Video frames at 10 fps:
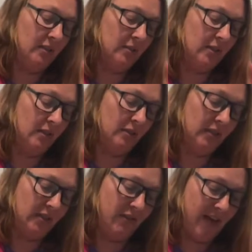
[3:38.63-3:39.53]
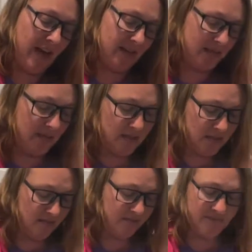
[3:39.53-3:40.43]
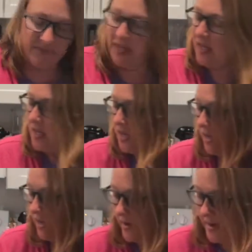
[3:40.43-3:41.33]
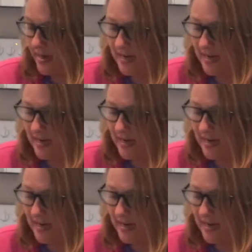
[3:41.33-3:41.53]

It's really fast. All right,